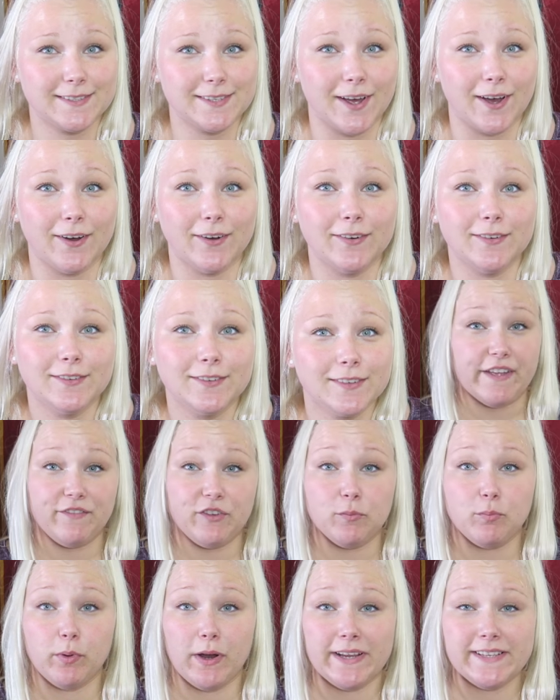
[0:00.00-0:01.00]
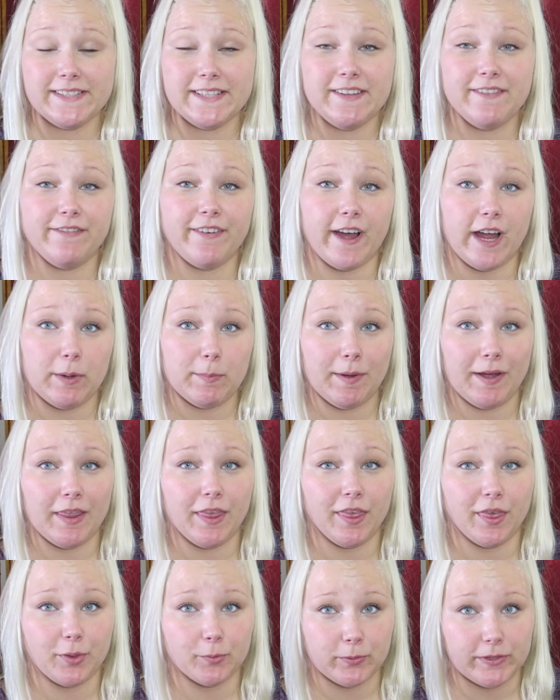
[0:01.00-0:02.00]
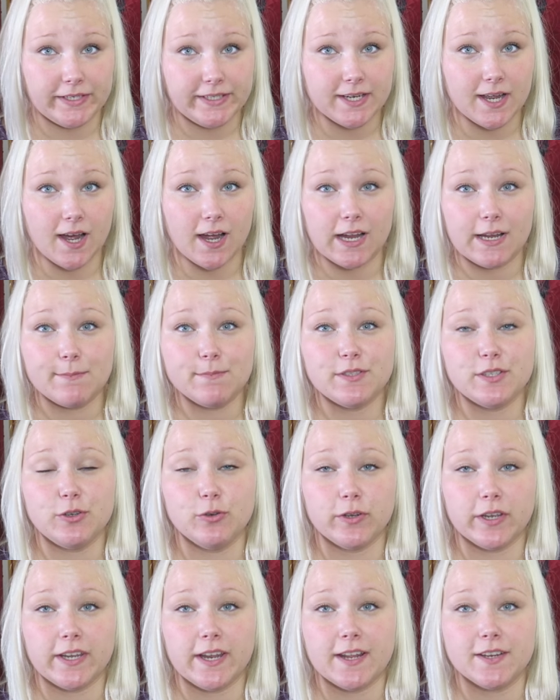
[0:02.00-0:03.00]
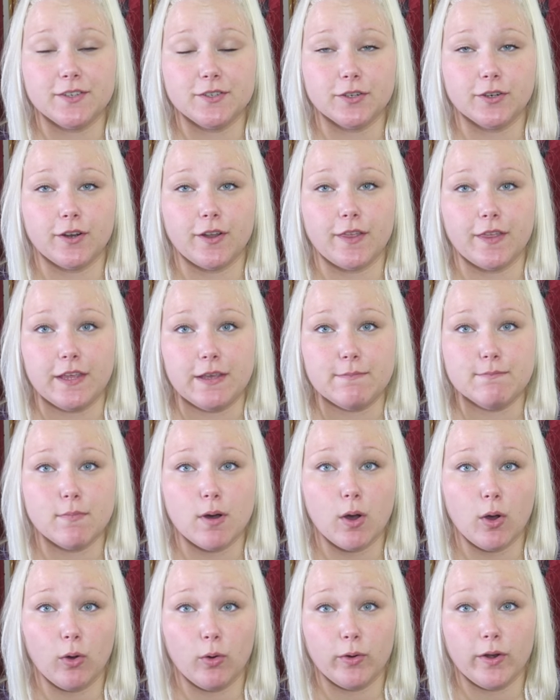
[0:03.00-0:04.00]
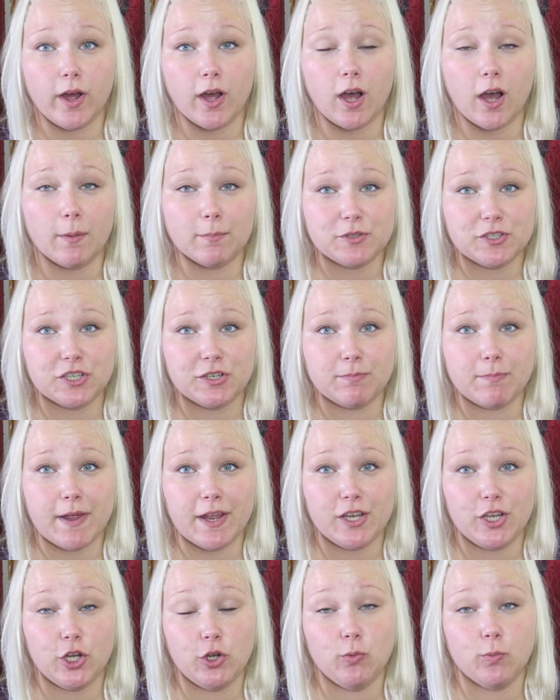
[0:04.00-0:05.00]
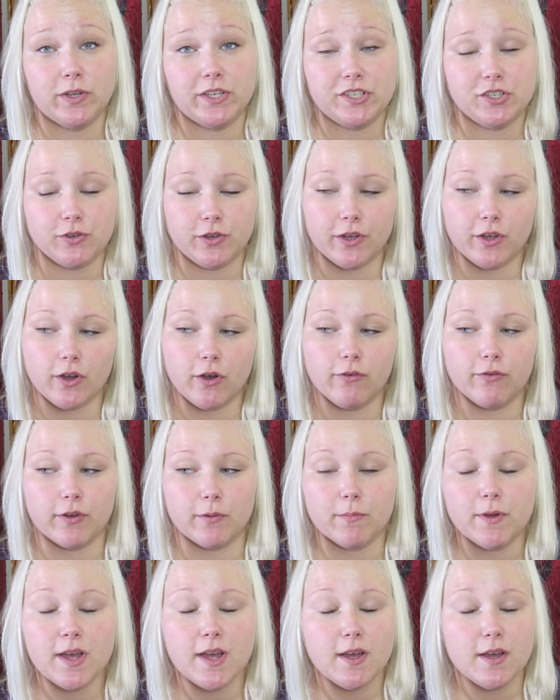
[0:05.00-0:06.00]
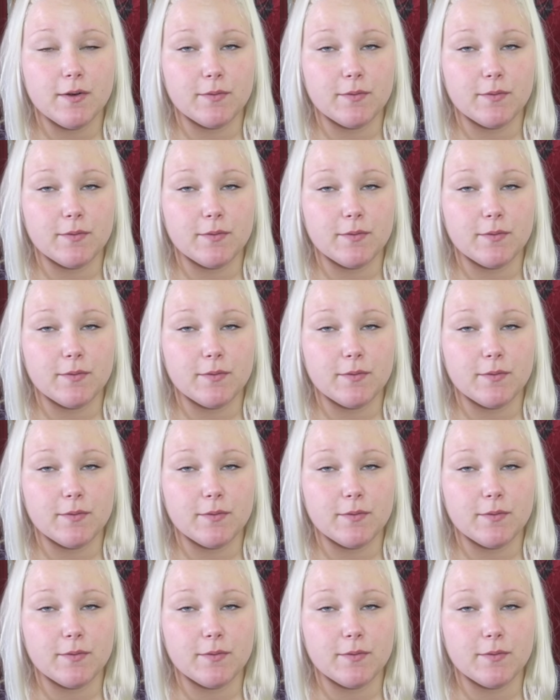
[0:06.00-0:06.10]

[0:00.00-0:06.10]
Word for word: so if you press the fire button three times you can enter the mode option menu which you can go from